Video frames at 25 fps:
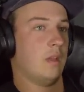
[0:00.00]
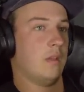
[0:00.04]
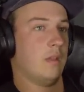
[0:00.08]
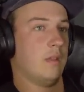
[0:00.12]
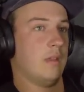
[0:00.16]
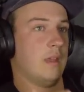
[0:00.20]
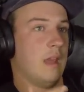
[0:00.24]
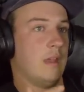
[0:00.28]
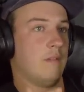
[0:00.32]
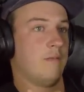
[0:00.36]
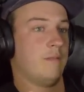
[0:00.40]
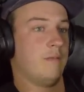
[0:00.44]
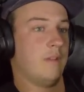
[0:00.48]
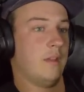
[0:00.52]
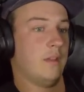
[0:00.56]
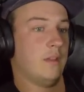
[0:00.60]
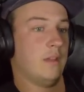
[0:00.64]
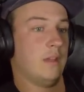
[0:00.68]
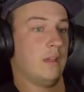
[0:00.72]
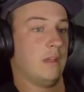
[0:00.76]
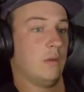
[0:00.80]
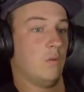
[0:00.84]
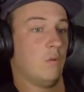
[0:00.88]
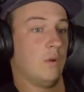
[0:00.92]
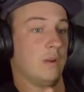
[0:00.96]
that
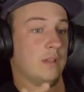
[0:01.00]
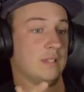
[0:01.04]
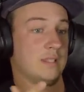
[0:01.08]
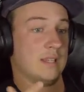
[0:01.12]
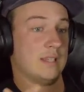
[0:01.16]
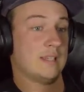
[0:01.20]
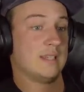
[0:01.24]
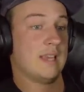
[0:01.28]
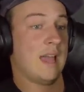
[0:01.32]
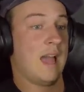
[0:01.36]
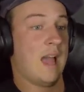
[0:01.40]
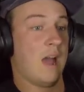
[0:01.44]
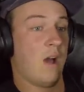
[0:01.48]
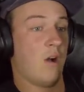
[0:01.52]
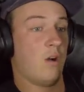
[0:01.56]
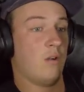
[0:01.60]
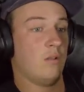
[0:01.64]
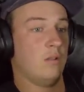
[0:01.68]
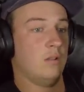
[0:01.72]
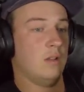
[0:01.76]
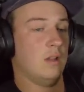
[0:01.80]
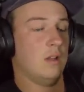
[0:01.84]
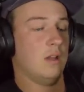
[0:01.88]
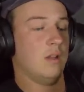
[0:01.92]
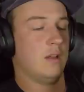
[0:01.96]
feeling once it's
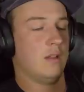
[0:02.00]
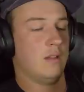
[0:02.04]
out,